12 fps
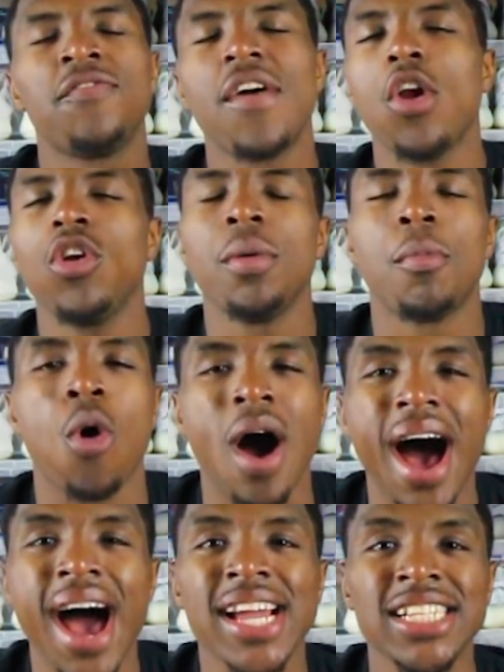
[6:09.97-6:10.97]
Follow them
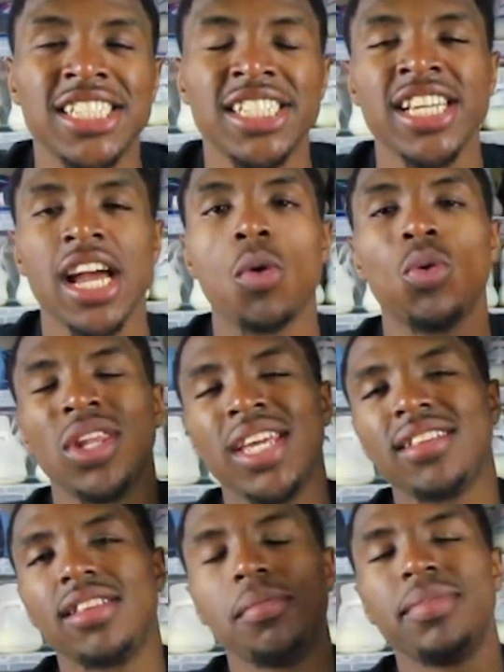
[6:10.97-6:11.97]
on IG. I will
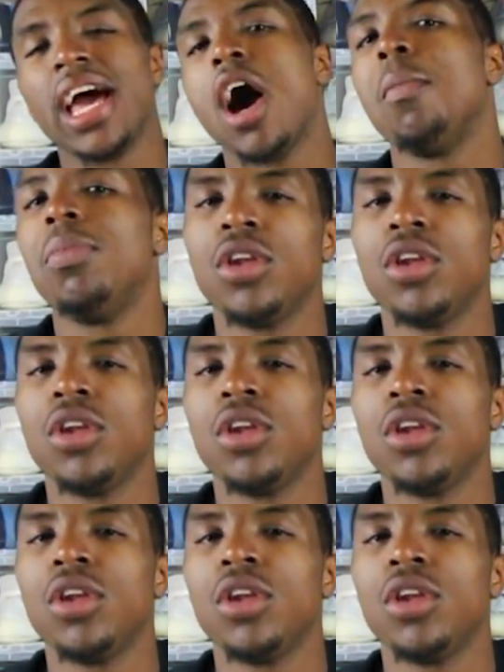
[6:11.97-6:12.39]
link them down